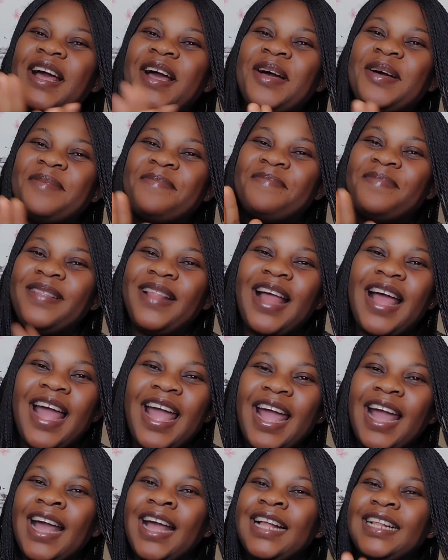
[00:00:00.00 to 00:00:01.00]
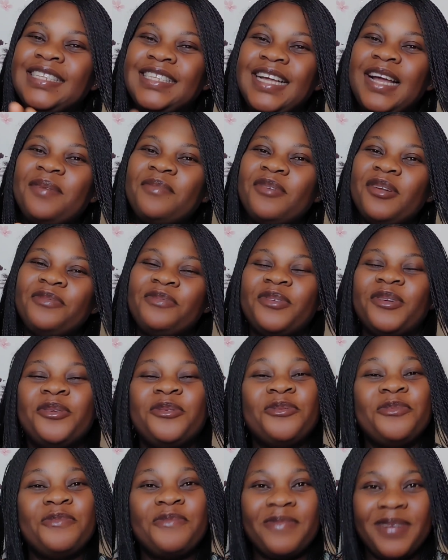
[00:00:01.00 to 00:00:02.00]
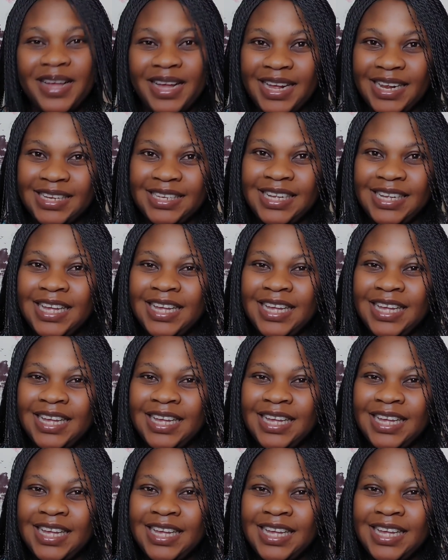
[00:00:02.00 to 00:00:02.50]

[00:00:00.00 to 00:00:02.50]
apply. Time wait for no man.